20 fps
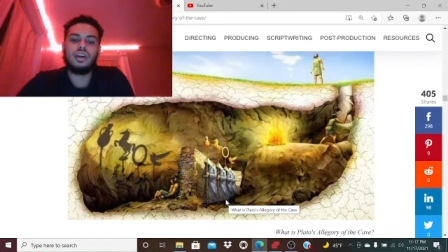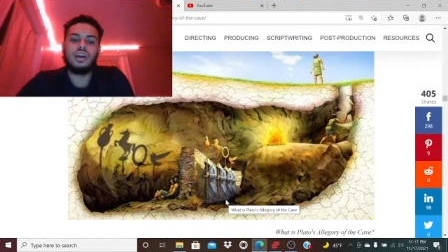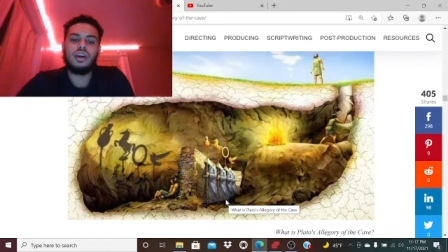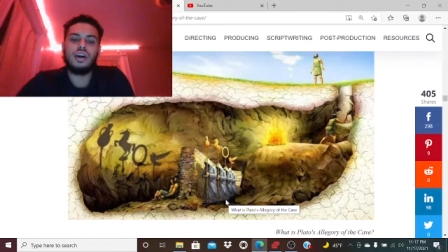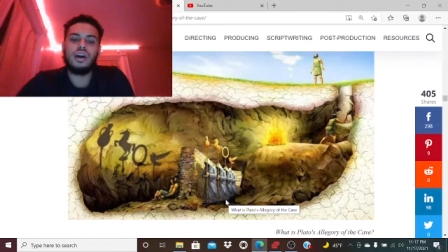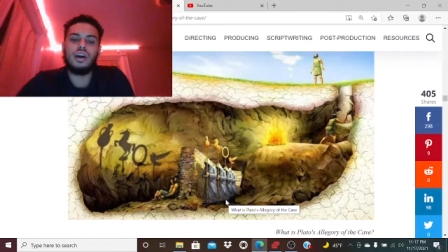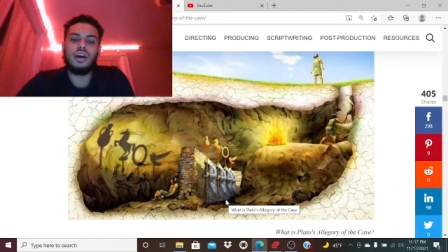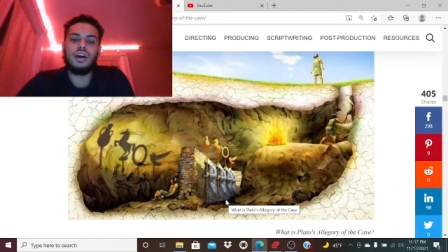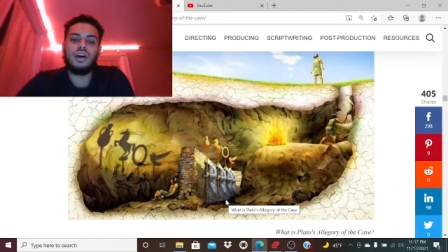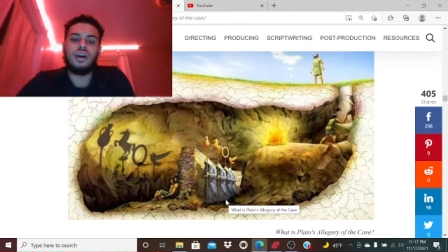
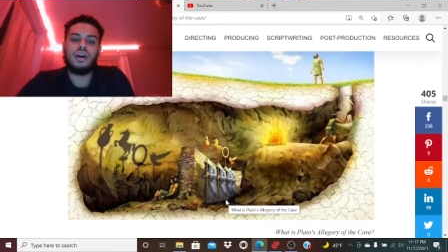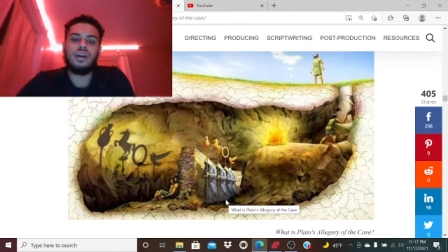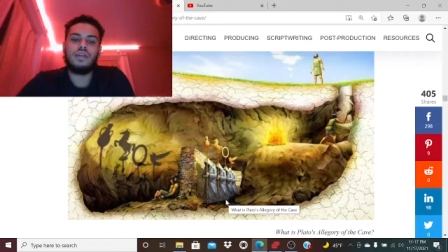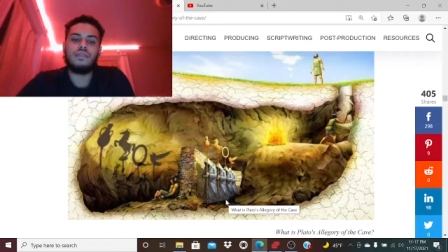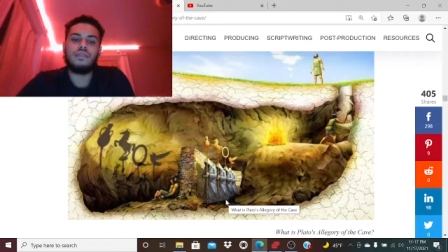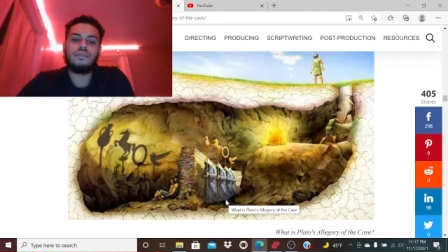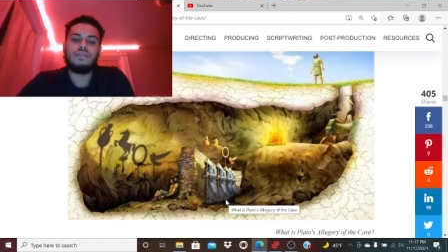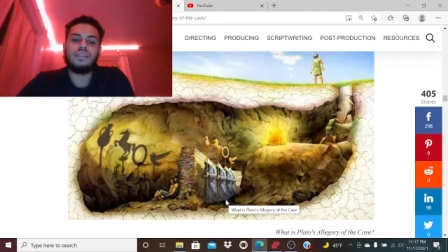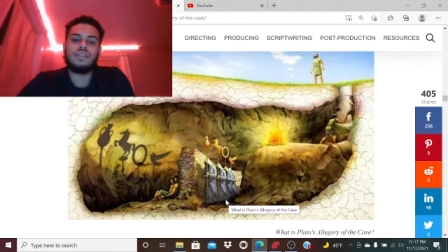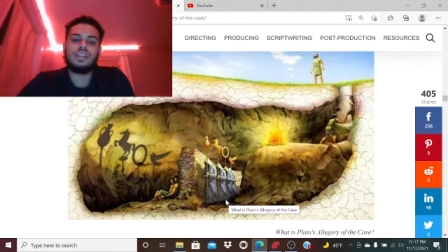uh,
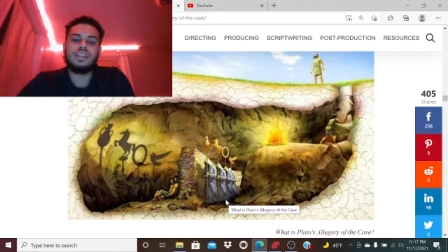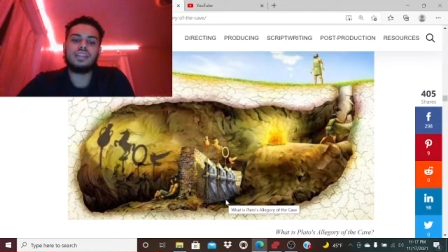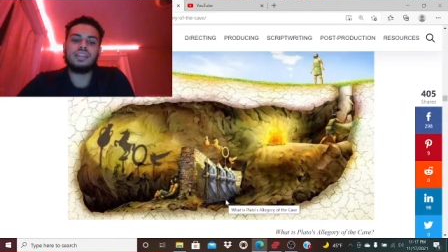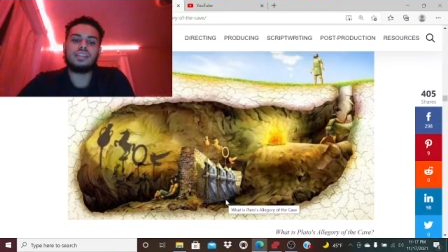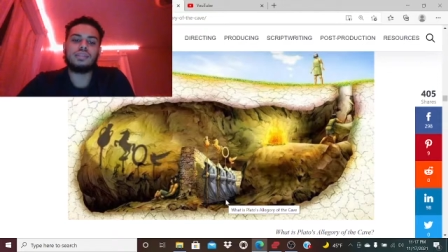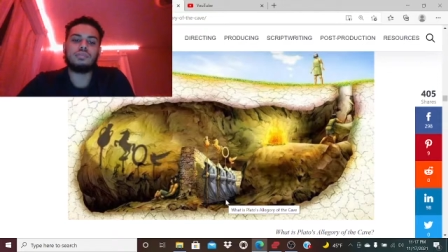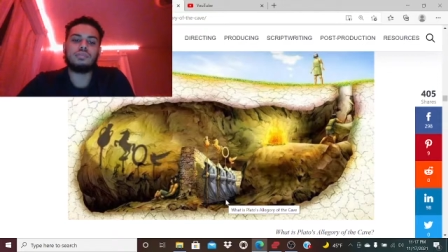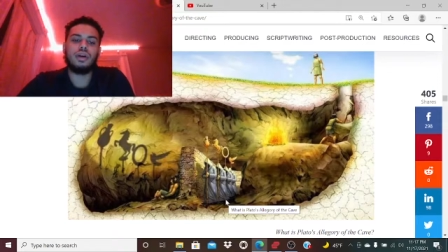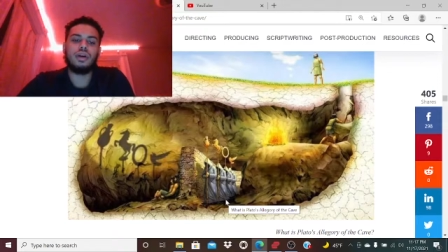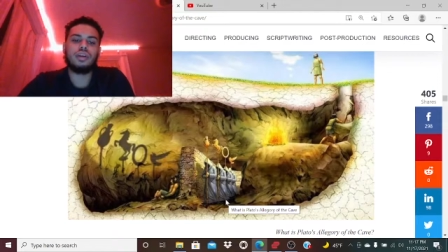these
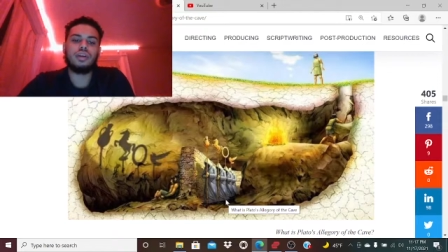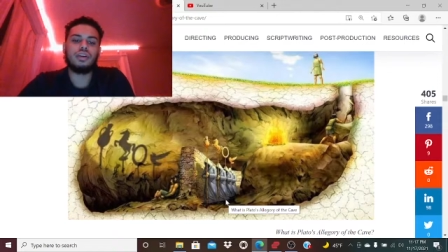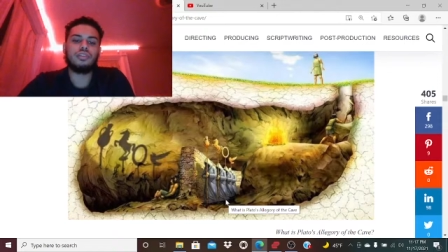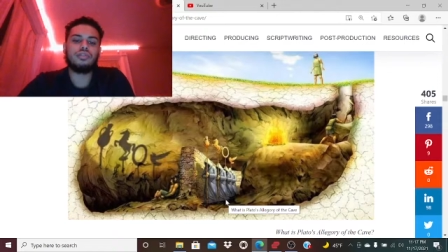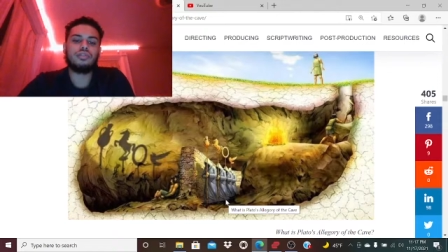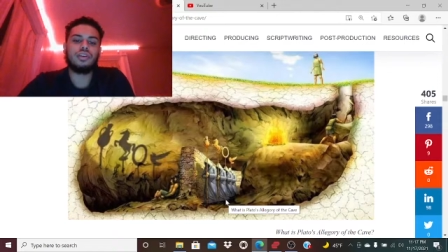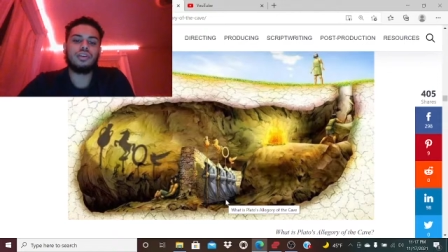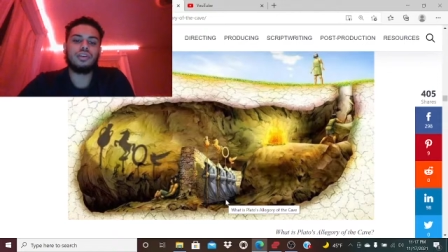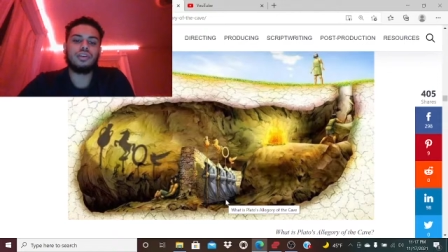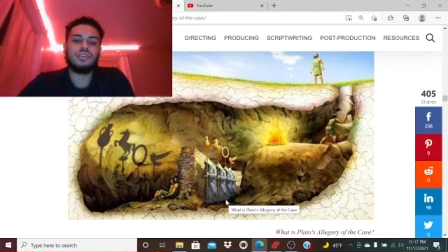symbolic
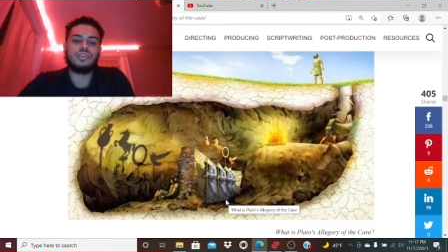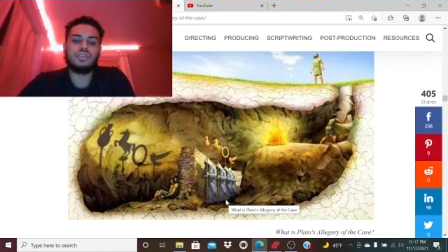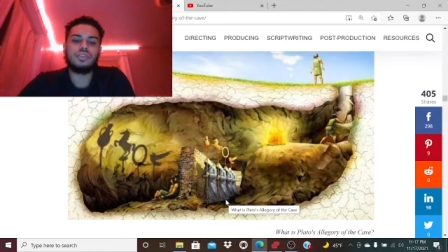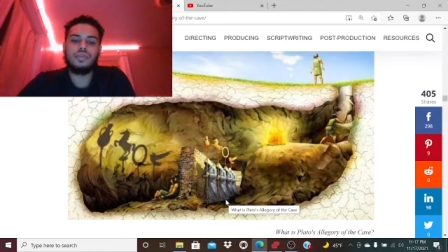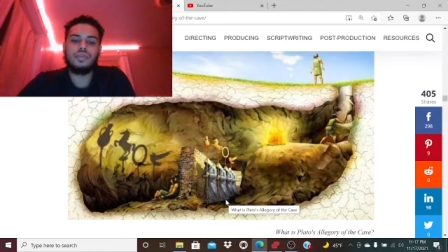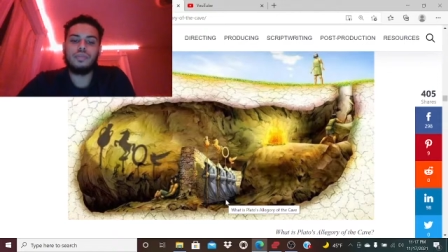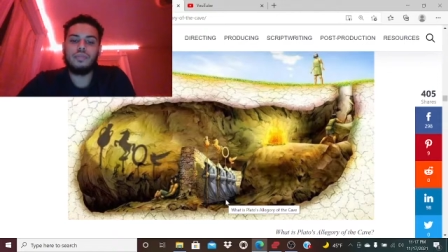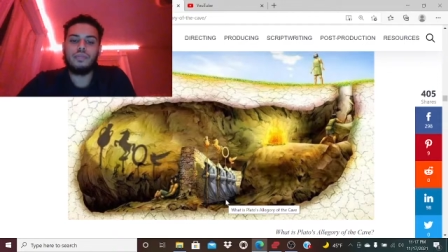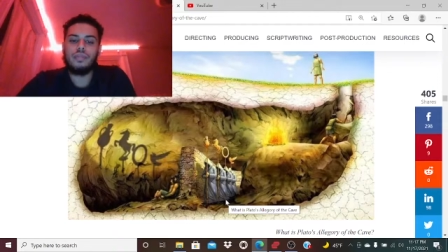figures.